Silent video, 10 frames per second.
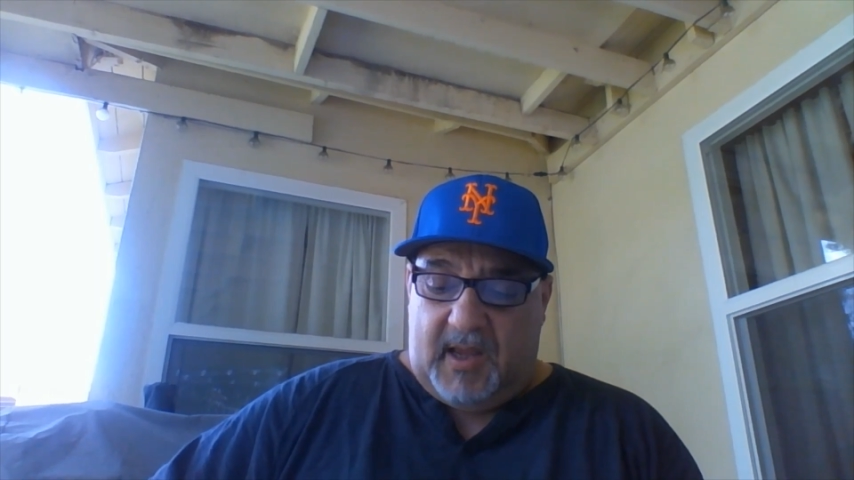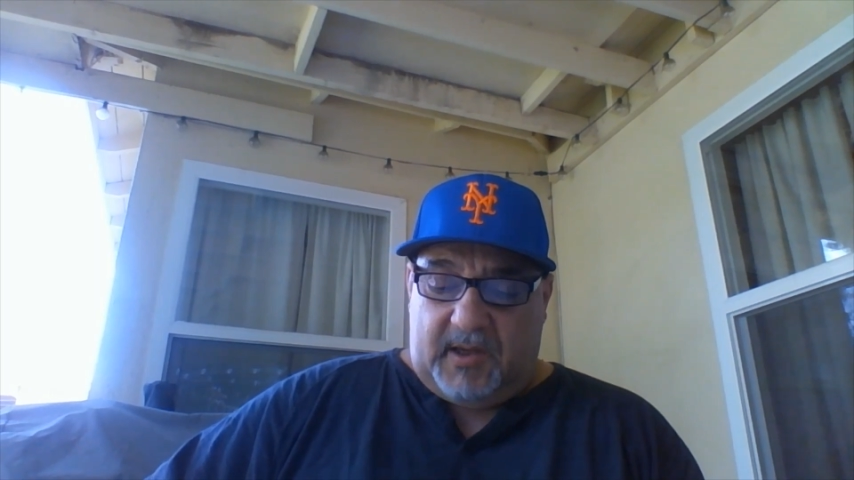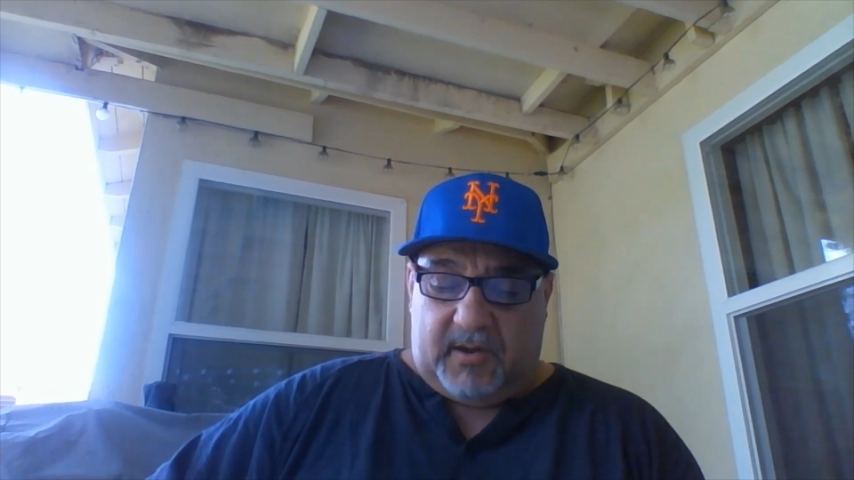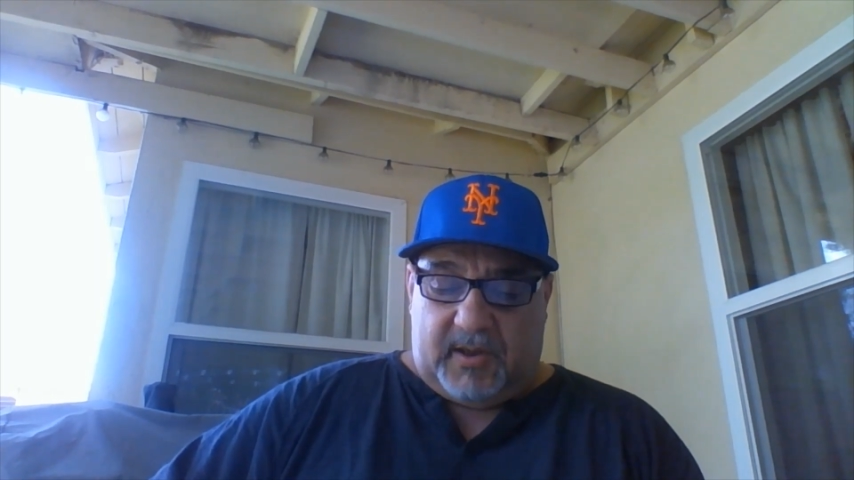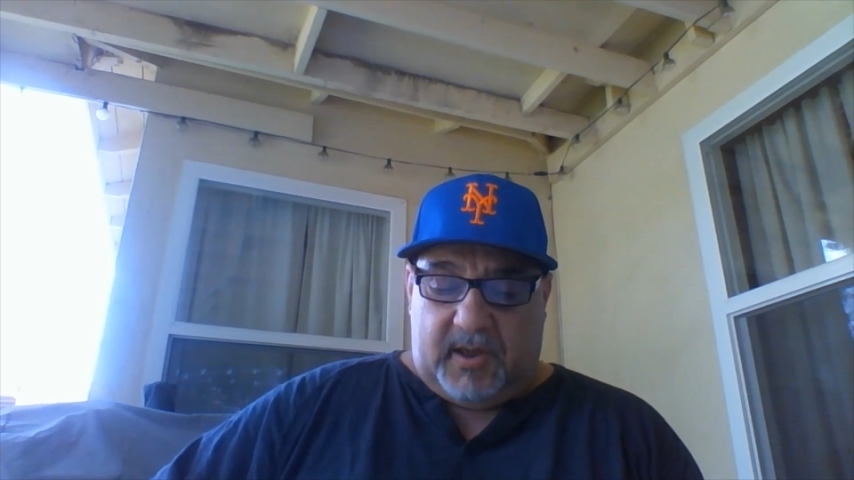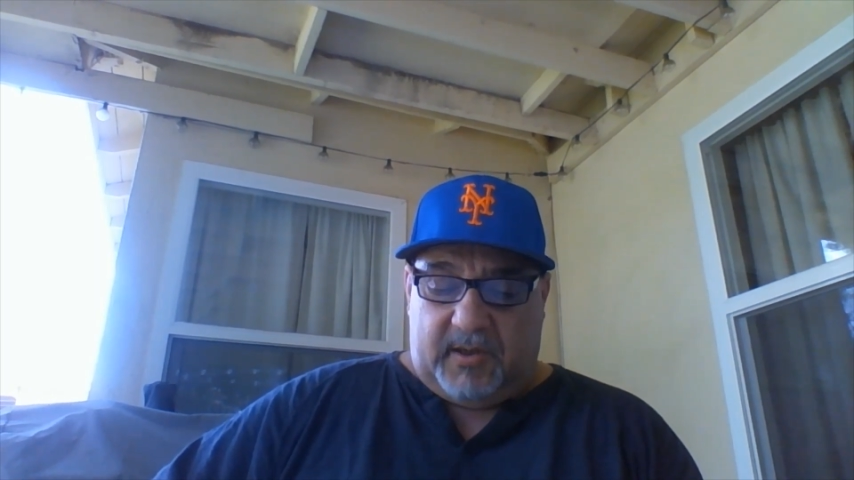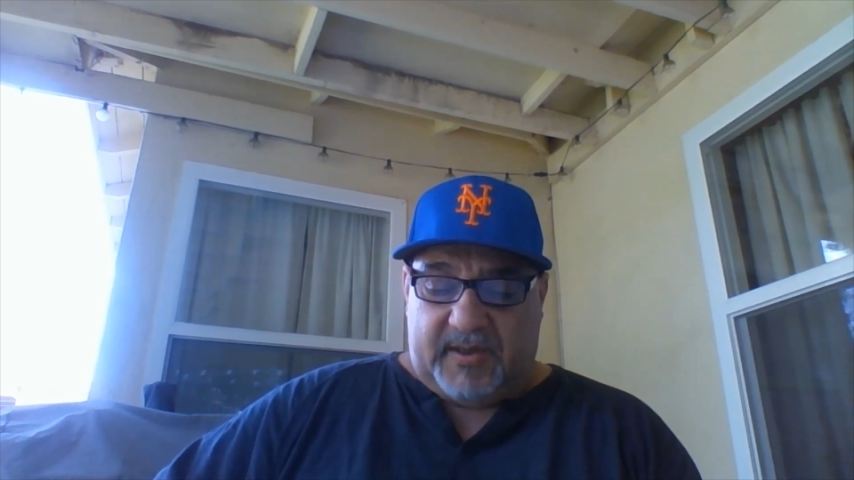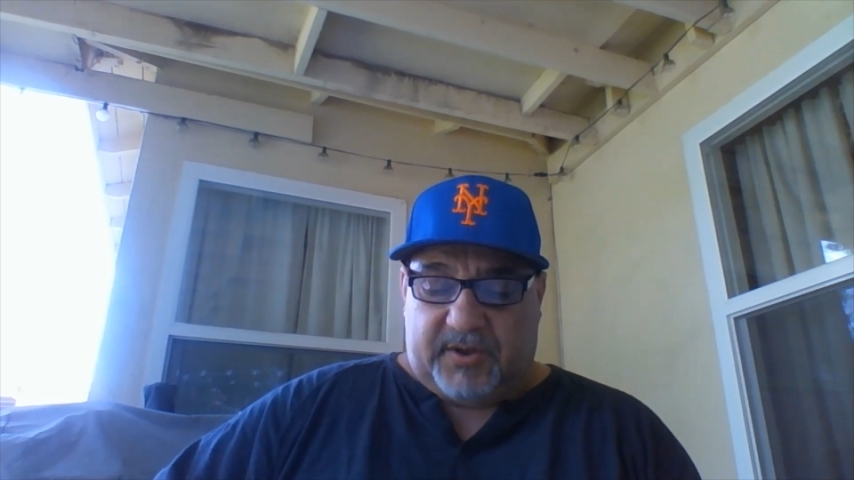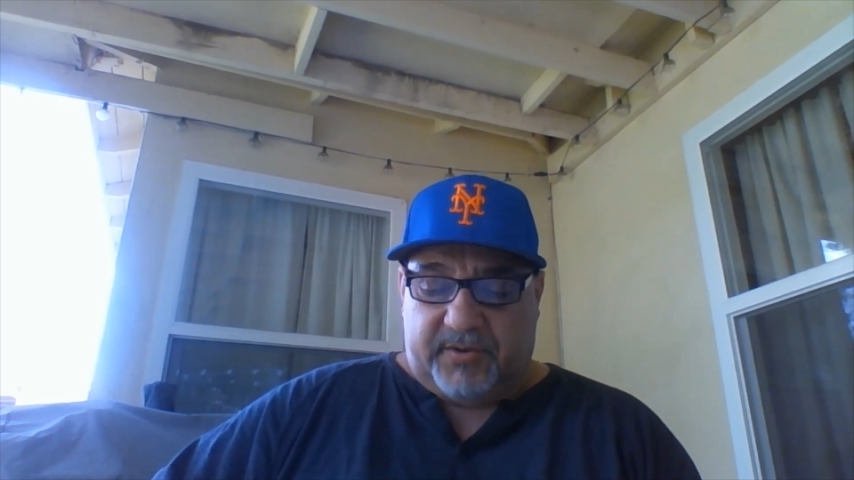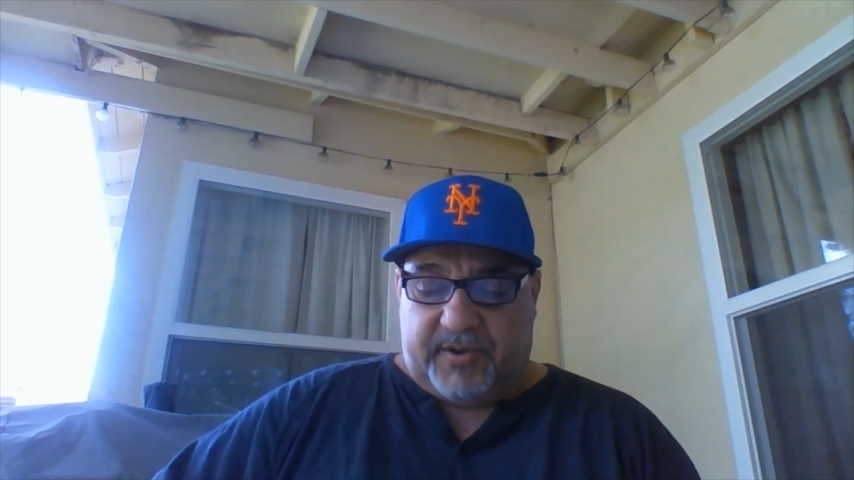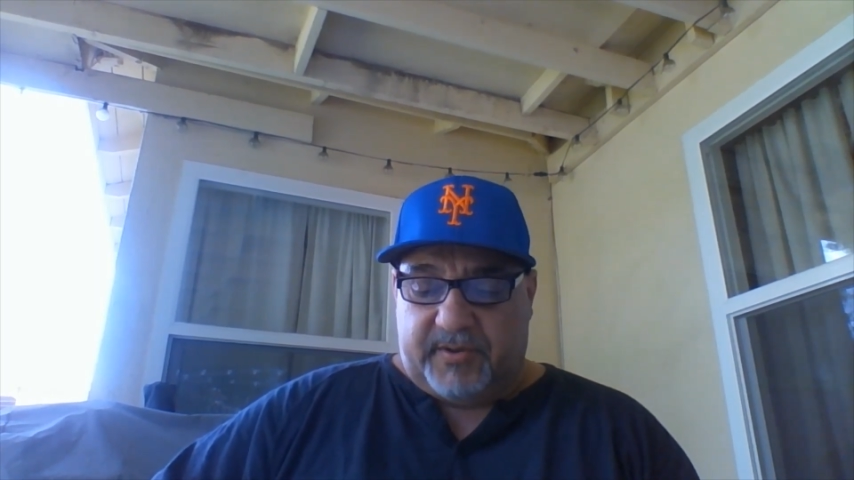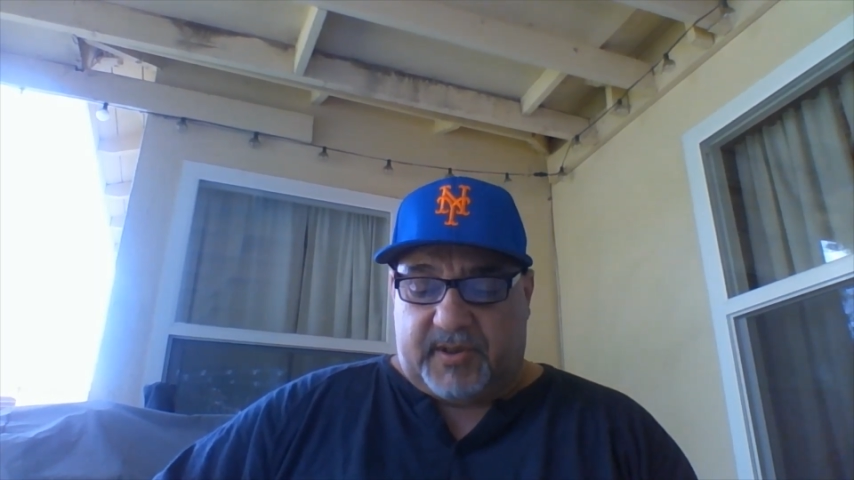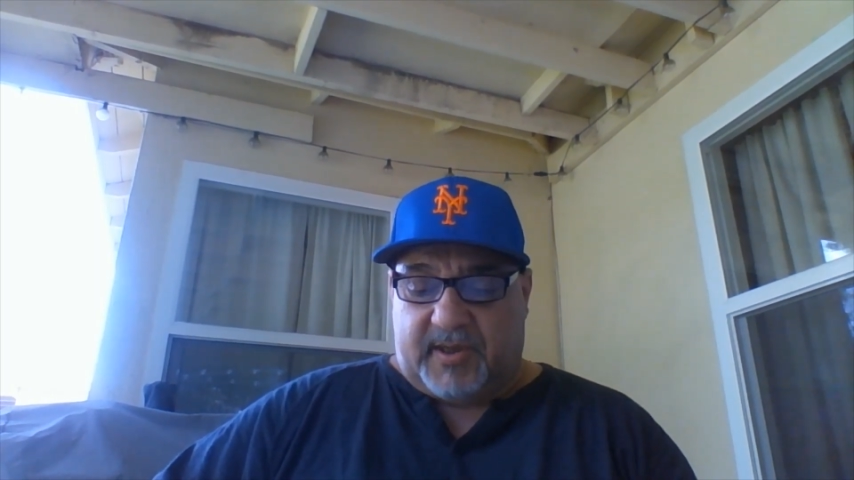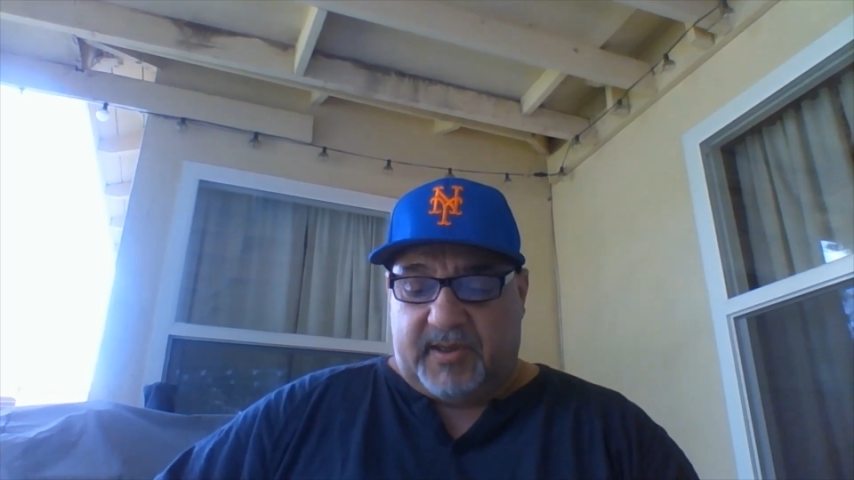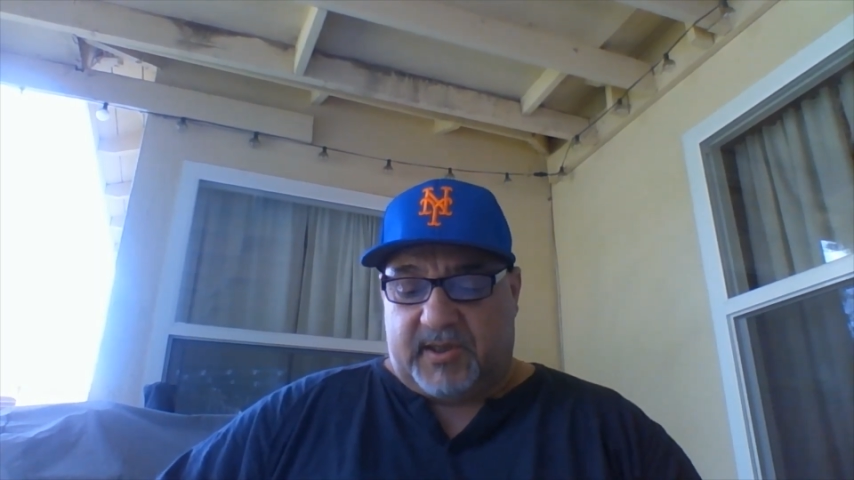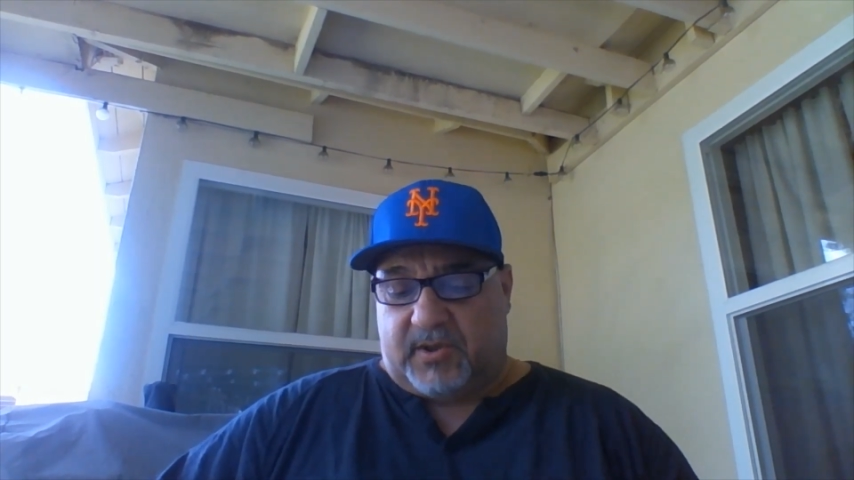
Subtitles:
You're introduced to this